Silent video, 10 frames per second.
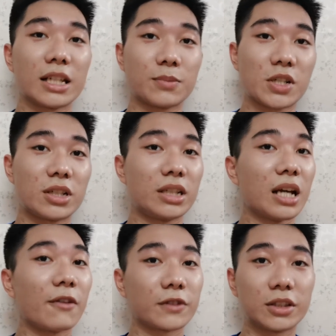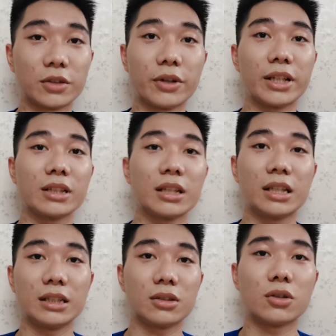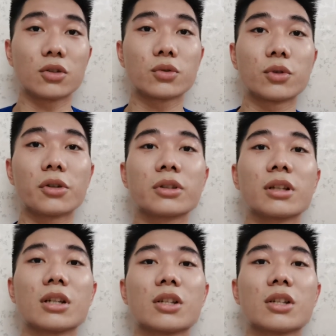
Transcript: especially after the rain in those road.